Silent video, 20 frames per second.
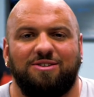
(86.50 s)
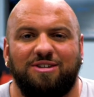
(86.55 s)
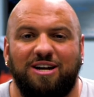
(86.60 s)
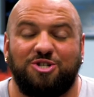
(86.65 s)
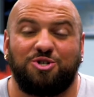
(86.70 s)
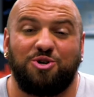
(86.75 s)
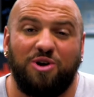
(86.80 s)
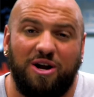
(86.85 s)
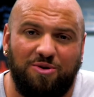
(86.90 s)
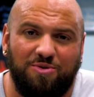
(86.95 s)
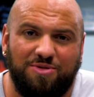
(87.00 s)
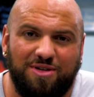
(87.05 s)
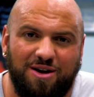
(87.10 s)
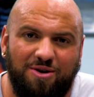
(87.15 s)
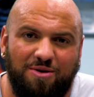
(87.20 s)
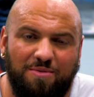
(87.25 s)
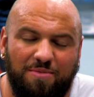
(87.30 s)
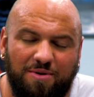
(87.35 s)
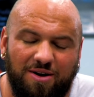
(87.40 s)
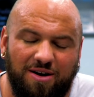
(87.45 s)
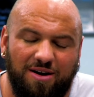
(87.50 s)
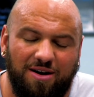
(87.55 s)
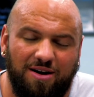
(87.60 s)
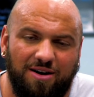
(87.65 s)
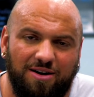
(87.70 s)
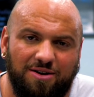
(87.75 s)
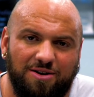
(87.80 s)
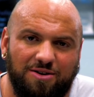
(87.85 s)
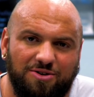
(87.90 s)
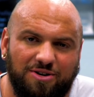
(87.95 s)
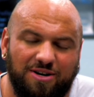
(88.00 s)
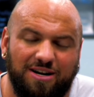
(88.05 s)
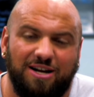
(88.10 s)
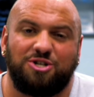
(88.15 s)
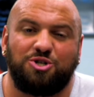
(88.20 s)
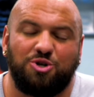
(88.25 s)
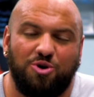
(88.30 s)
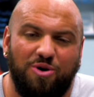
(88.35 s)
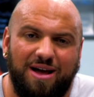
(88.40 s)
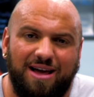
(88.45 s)
I train without, can I
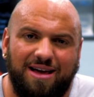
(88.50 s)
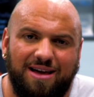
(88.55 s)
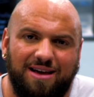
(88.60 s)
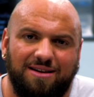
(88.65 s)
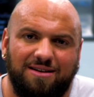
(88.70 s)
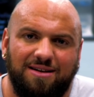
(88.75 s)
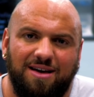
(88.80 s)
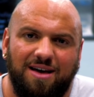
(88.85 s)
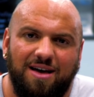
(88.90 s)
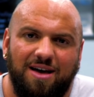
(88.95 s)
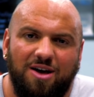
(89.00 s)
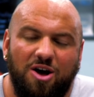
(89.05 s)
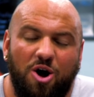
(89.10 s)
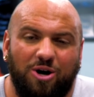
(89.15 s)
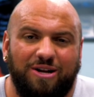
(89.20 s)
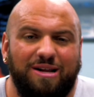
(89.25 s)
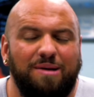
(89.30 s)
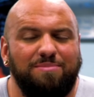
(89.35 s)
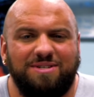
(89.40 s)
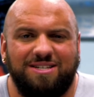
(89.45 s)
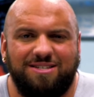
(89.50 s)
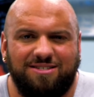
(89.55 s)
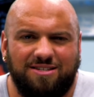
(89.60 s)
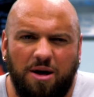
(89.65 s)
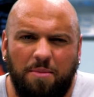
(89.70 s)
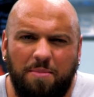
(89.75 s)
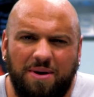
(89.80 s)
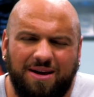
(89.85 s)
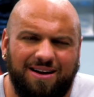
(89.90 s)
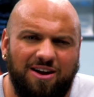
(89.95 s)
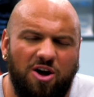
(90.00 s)
train on an empty stomach?